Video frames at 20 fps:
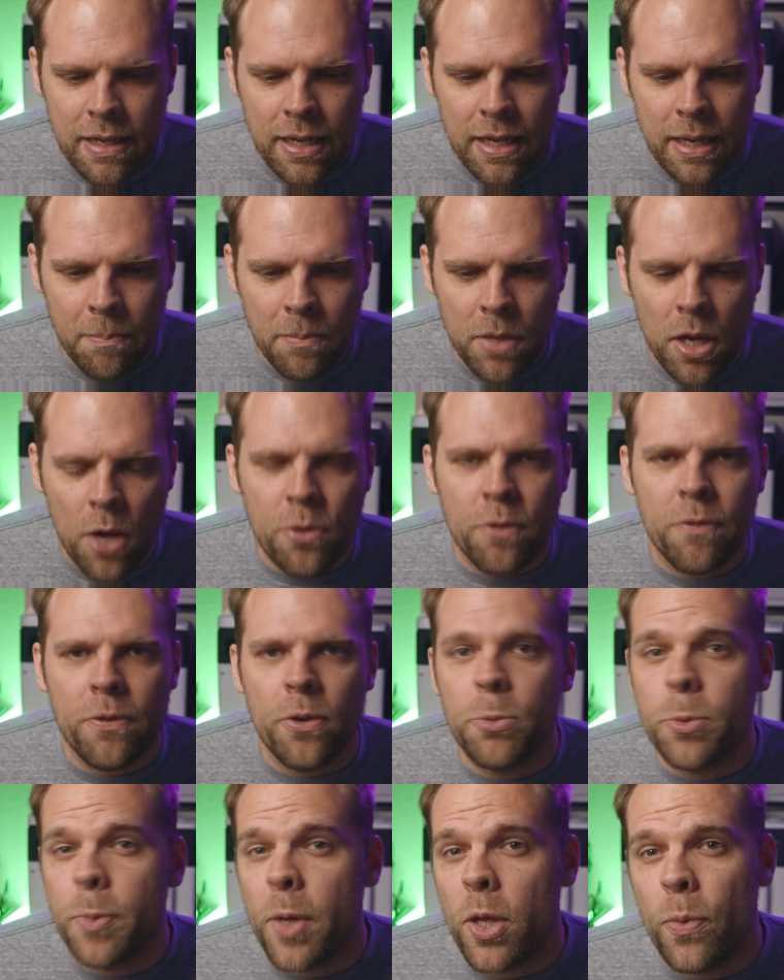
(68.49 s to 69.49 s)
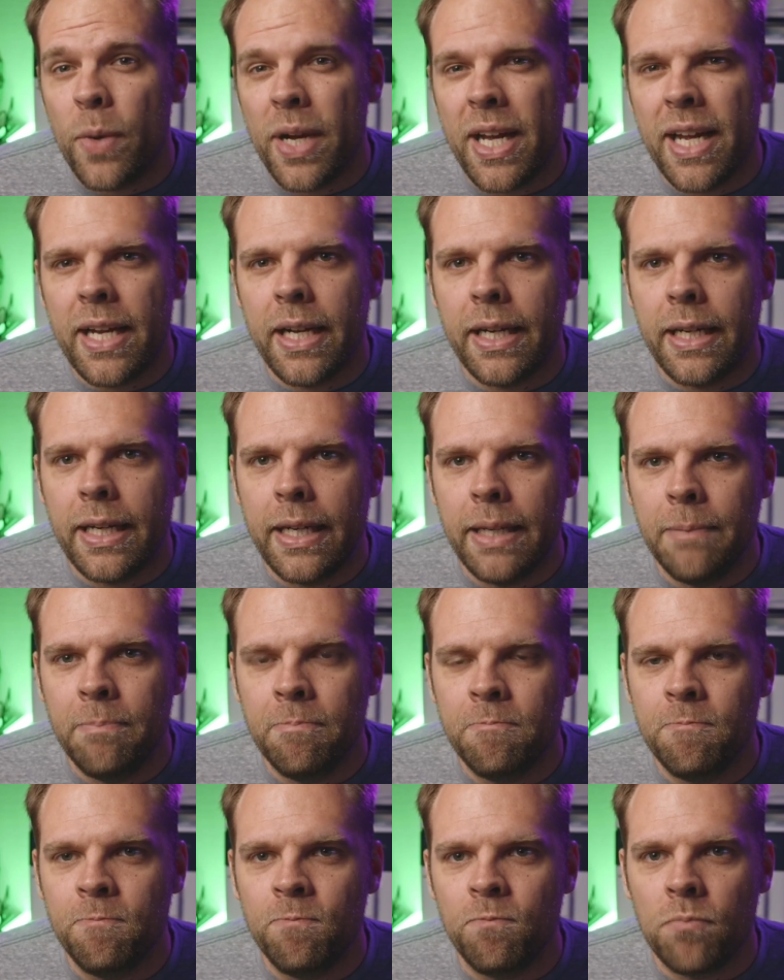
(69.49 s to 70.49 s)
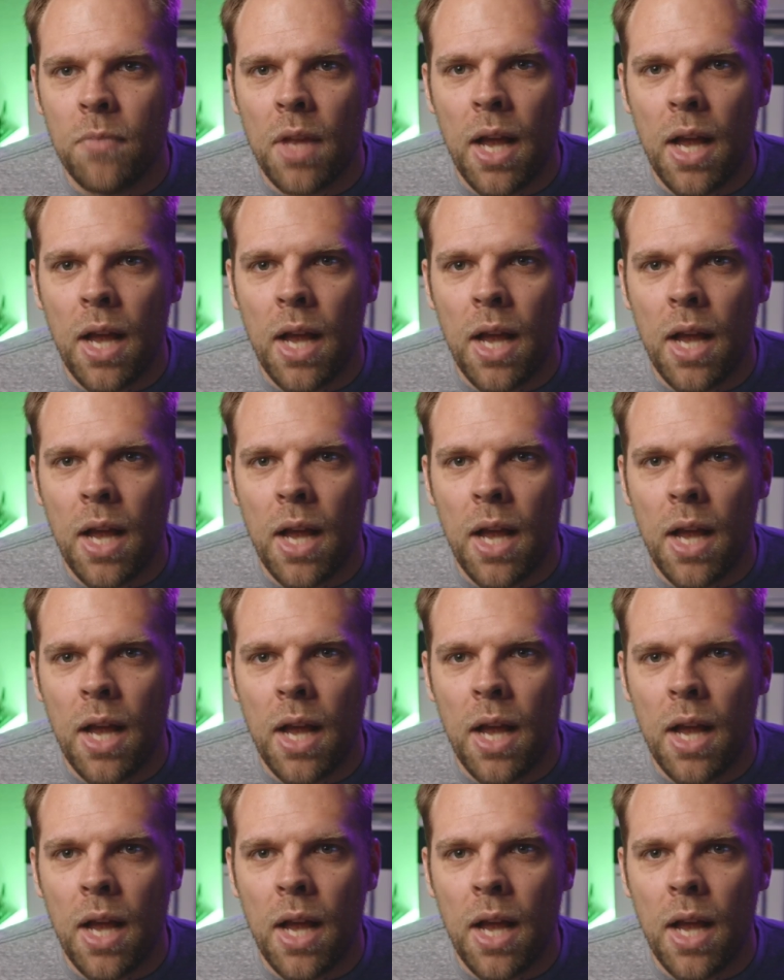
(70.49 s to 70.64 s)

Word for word: Um, Cauldron Films, by the way, um,